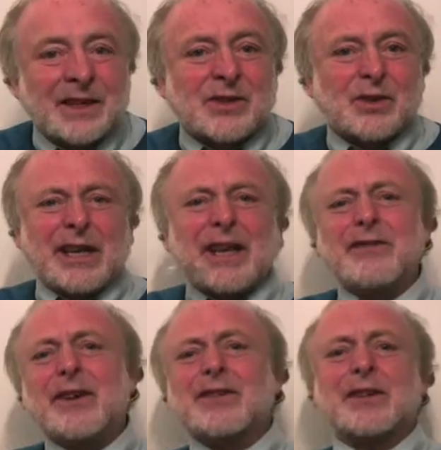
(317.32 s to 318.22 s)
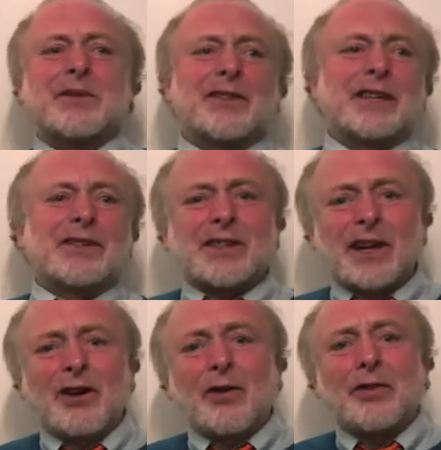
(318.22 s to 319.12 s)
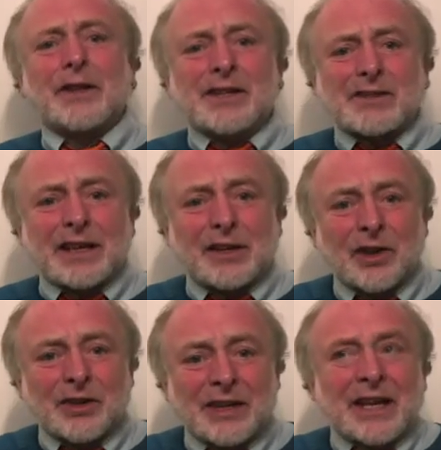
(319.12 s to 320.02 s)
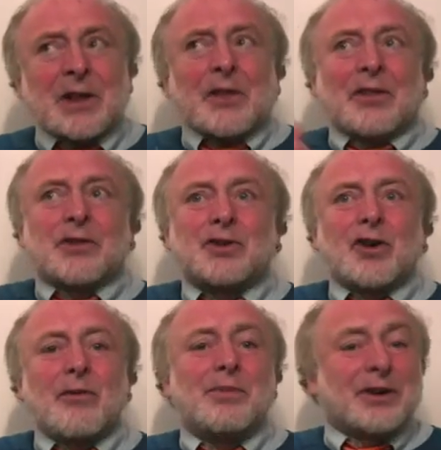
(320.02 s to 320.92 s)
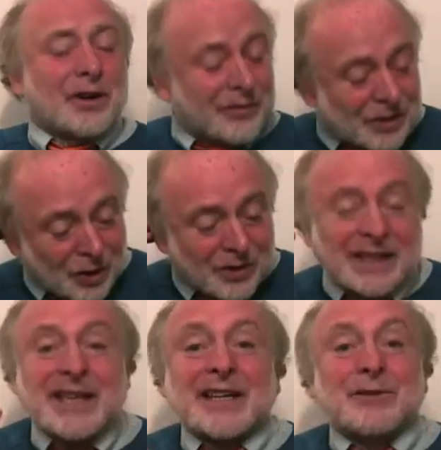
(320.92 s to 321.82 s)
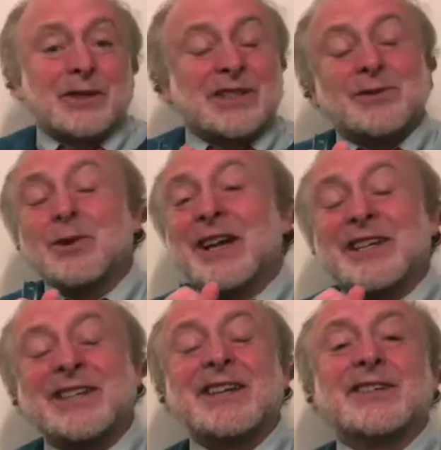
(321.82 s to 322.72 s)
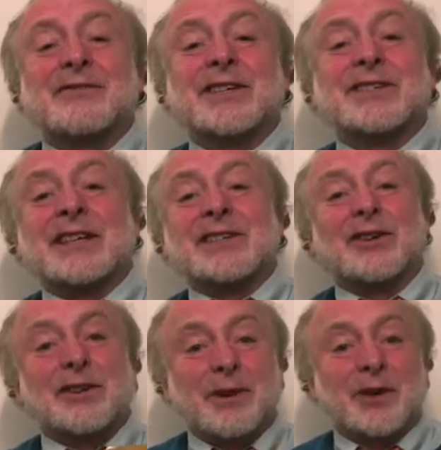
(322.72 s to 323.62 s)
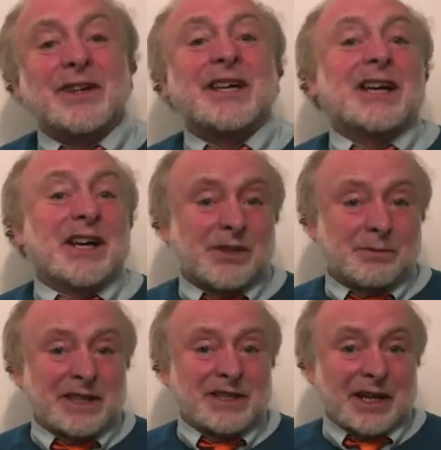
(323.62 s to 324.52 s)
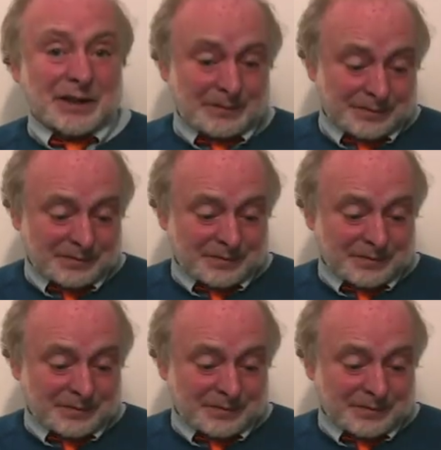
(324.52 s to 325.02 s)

So even if somebody thinks they are or thinks they're not, the job of tuning in, which is what extensive listening is all about, has been done.